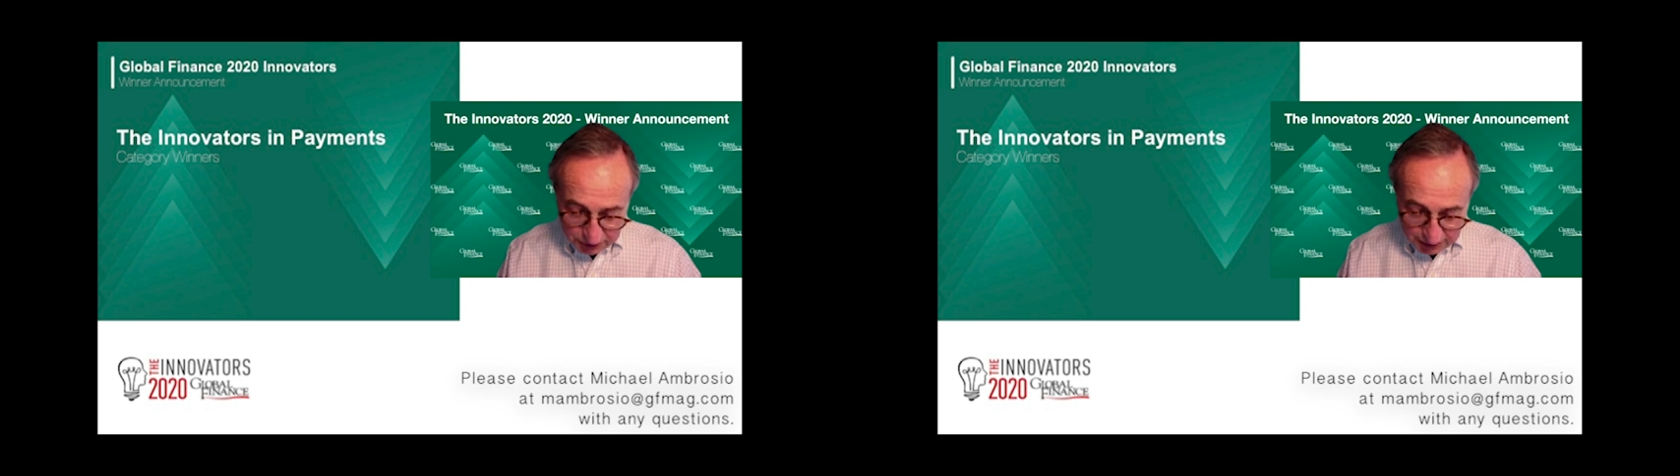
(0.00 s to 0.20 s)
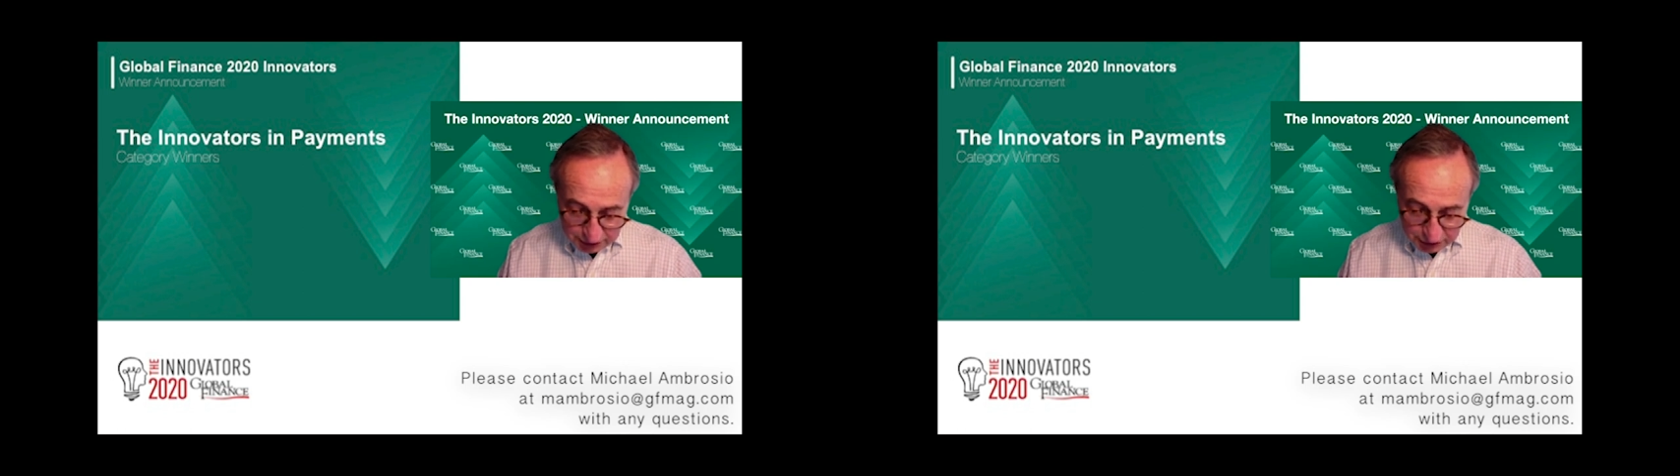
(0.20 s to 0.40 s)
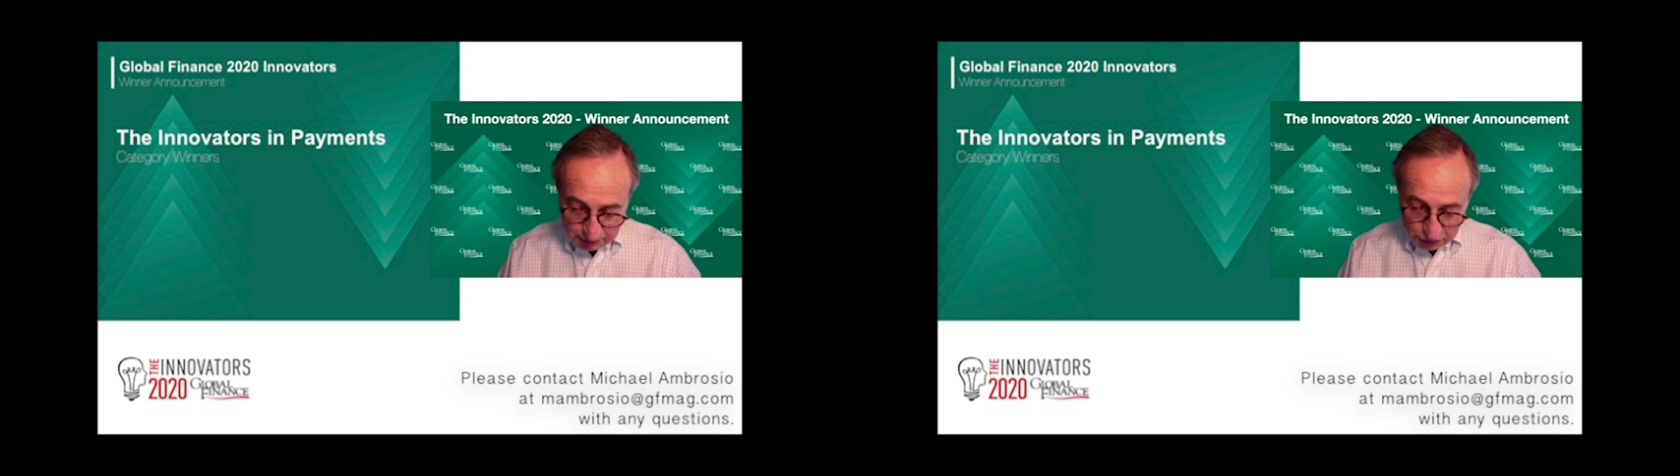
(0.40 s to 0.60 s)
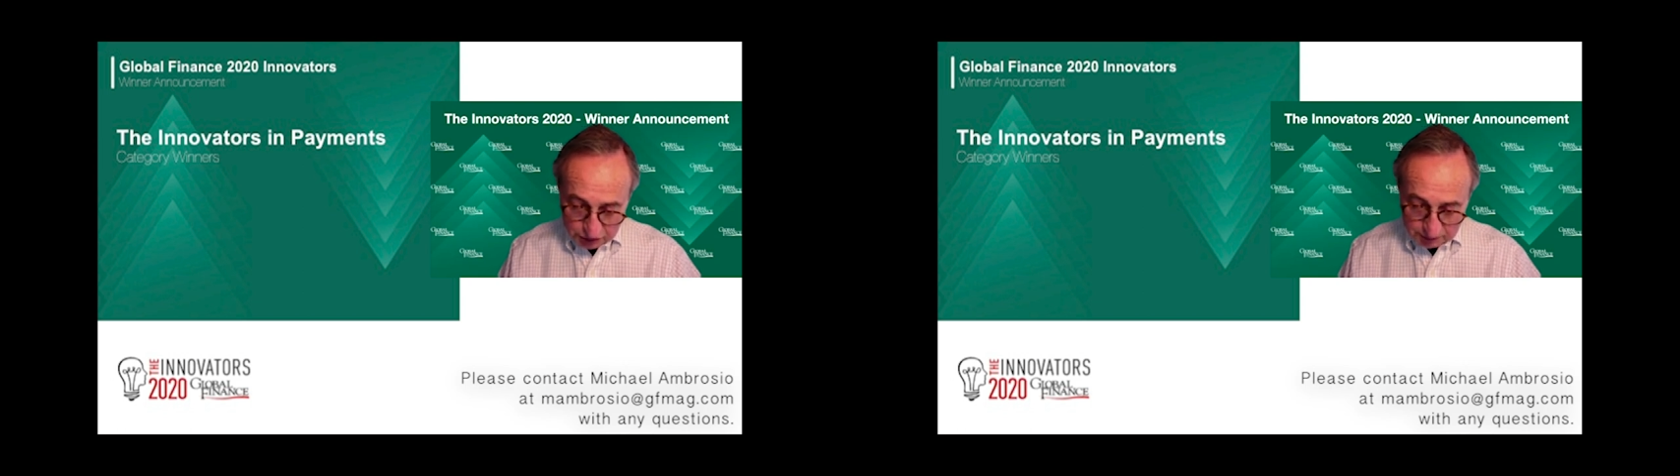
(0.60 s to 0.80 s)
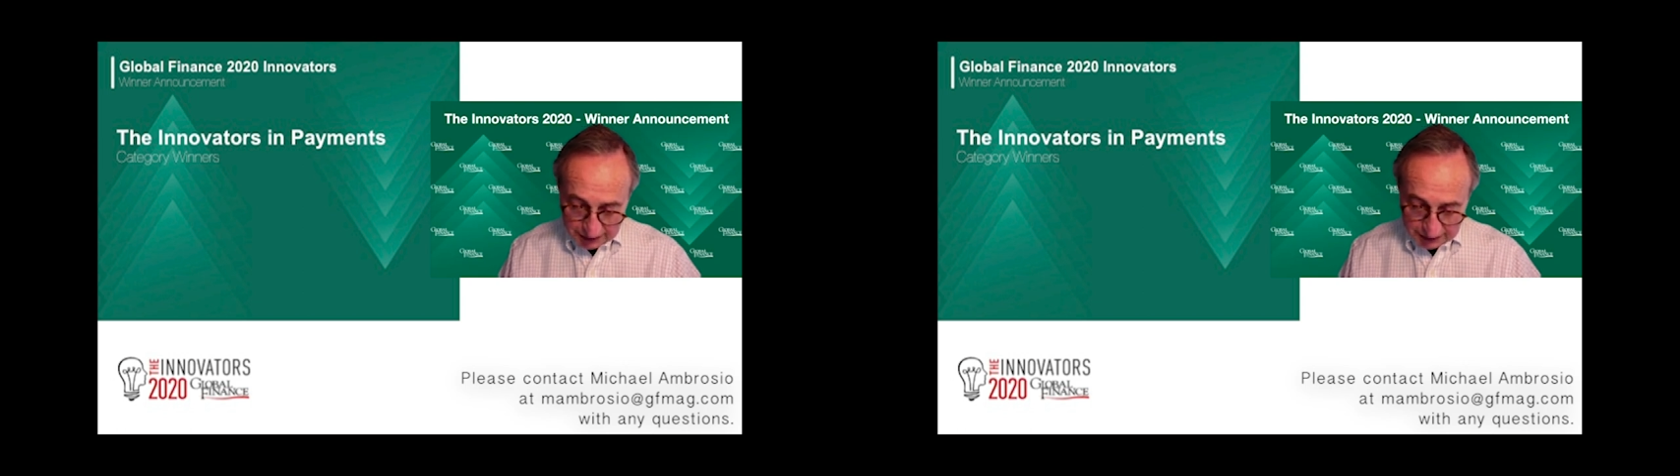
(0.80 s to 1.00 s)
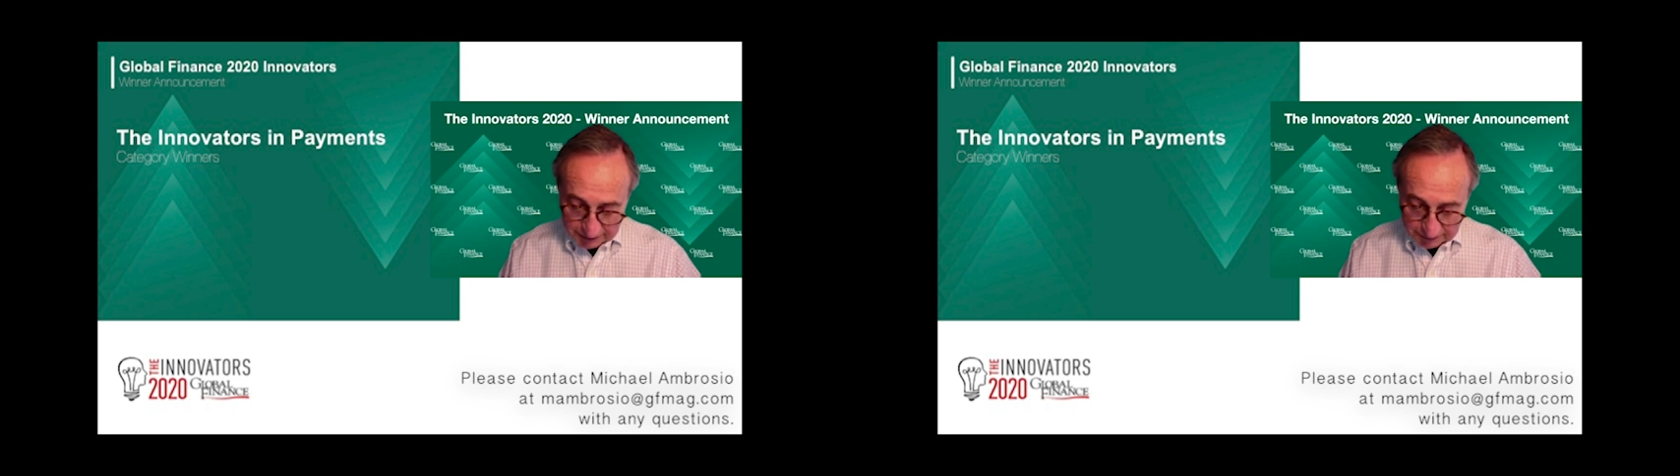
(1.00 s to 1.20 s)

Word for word: Dhabi Commercial Bank,